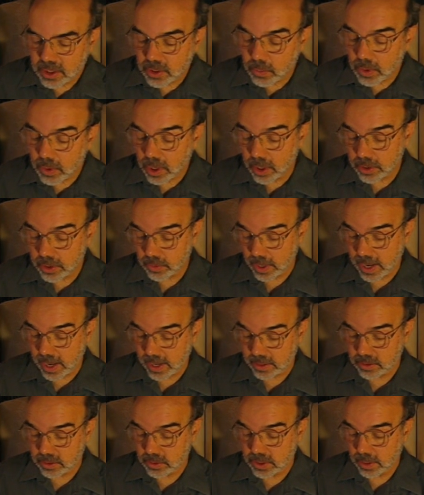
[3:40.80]
There were other
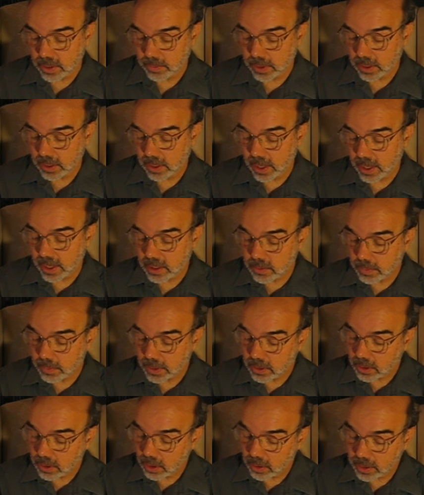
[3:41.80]
actors Emily liked,
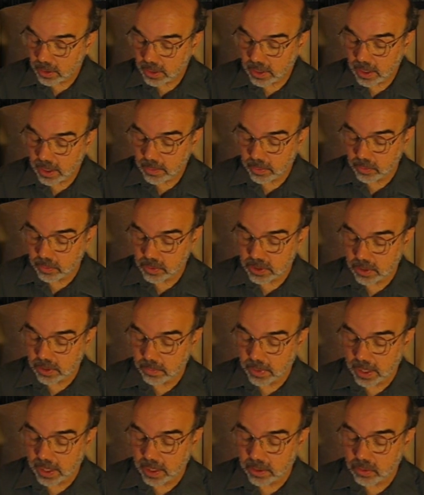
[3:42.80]
but Clark Gable was the
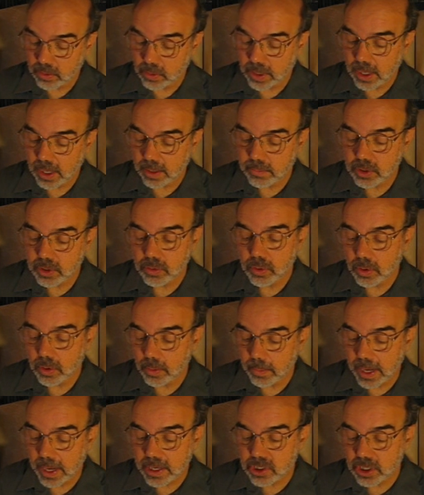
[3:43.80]
man who came to her
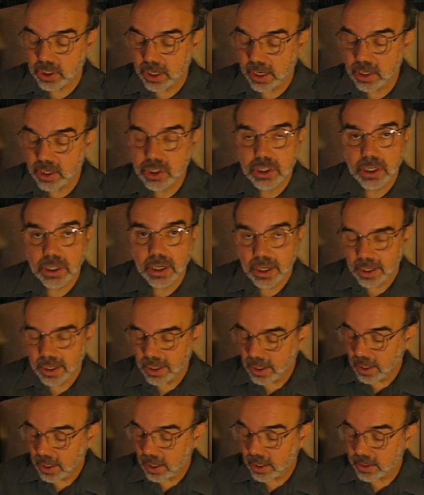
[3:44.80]
imagination
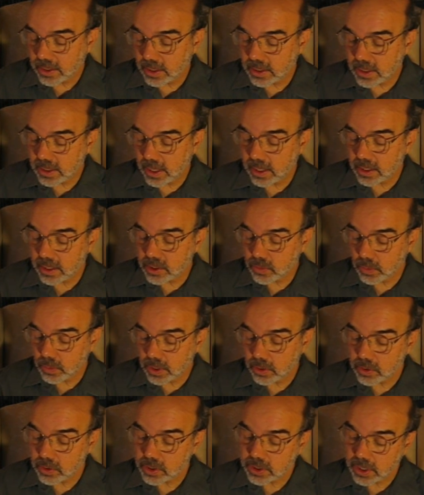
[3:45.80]
on the days
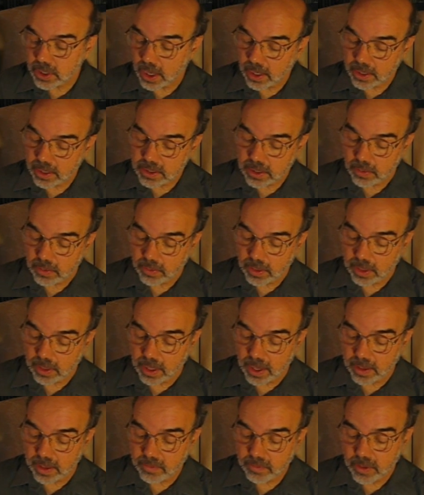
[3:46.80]
when her solitary
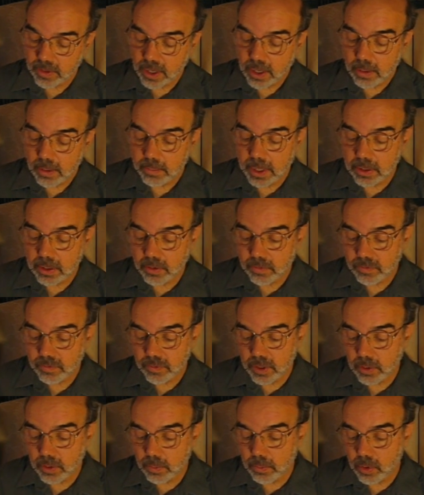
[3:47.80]
life made her
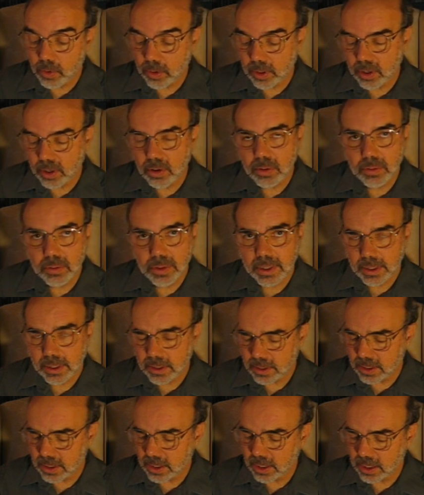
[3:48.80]
feel more lonely
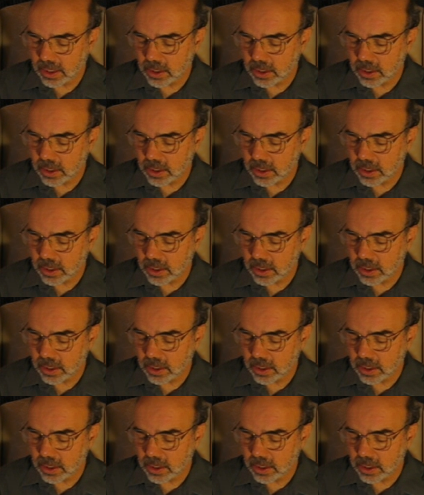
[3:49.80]
than